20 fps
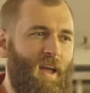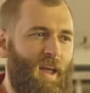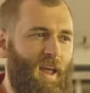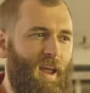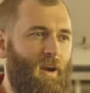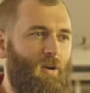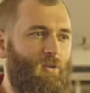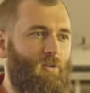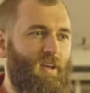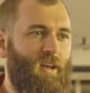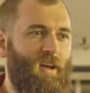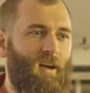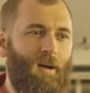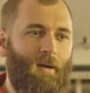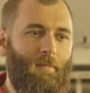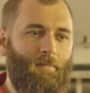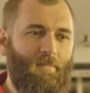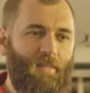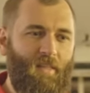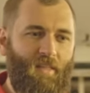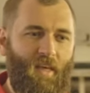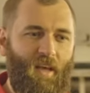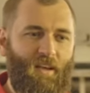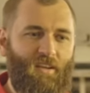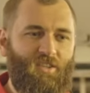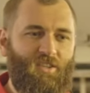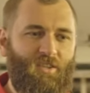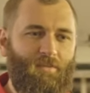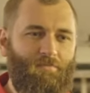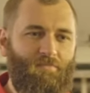area
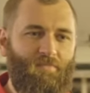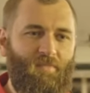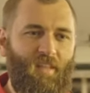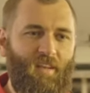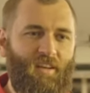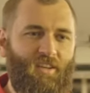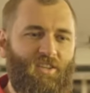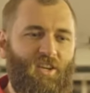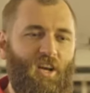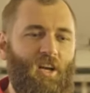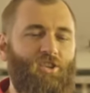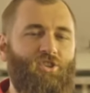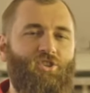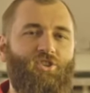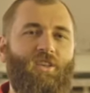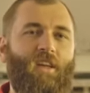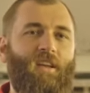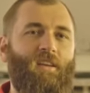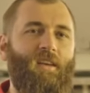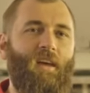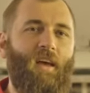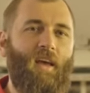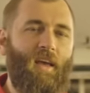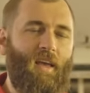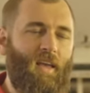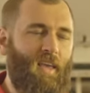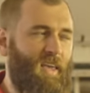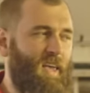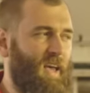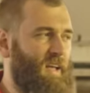that that touch that
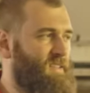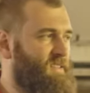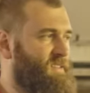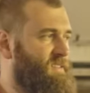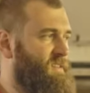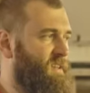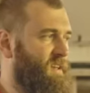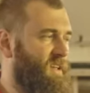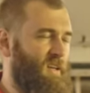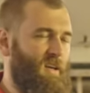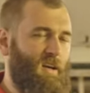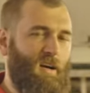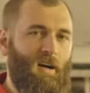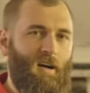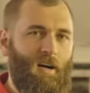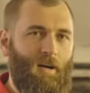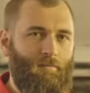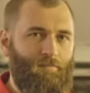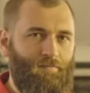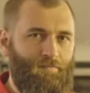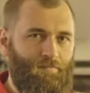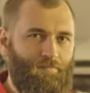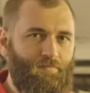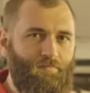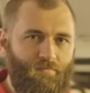gets the um,